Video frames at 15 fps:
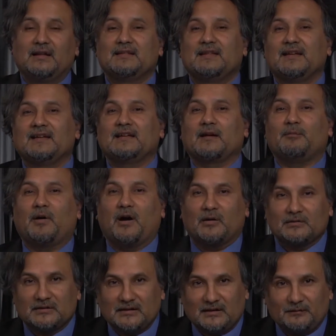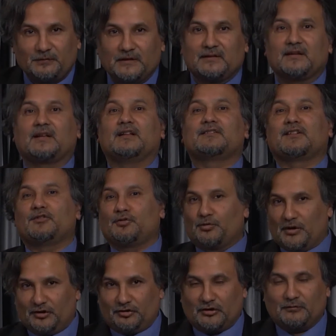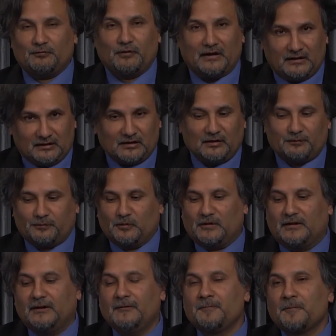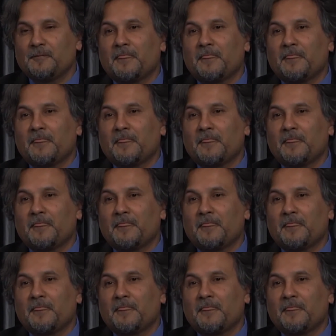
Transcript: think about the physical situation very carefully,